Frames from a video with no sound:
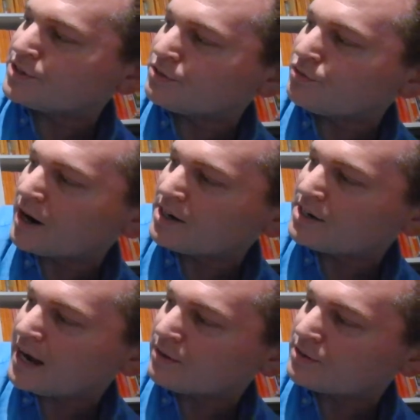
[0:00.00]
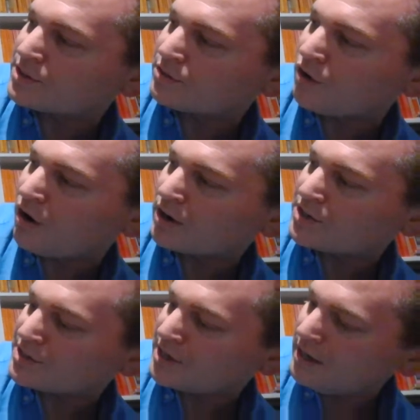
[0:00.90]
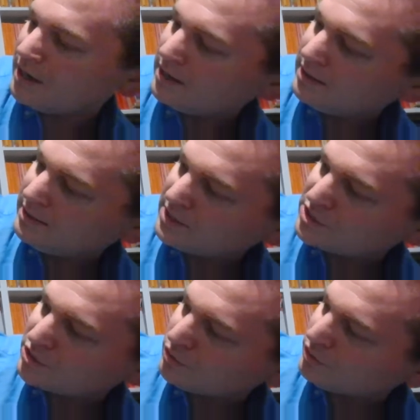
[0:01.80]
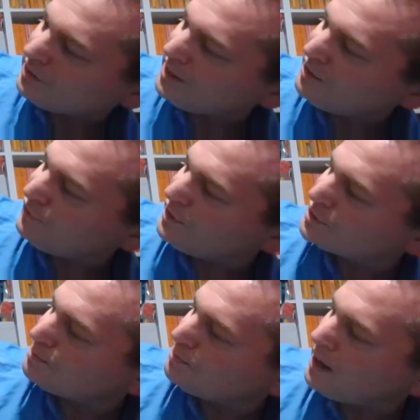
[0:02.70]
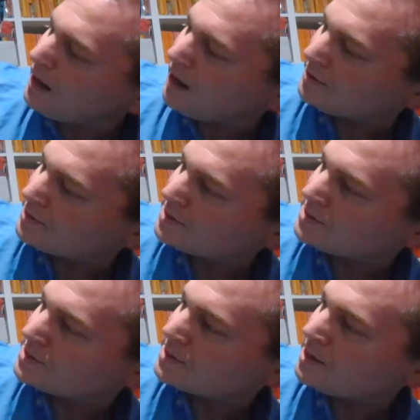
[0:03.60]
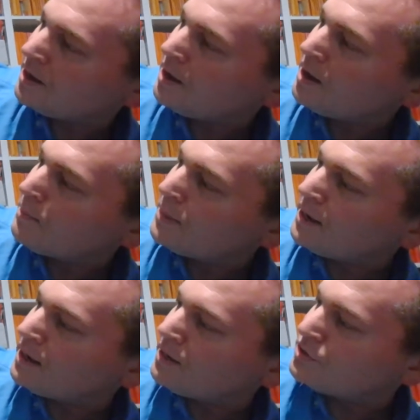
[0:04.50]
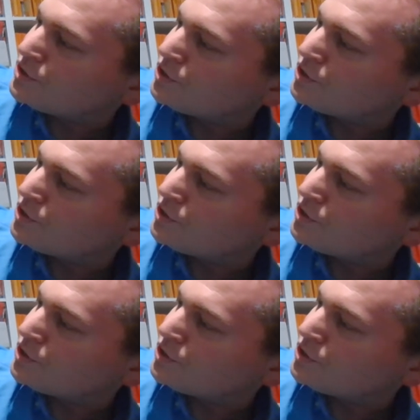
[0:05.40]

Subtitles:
and rundowns the rocks. Little leafless plants begin to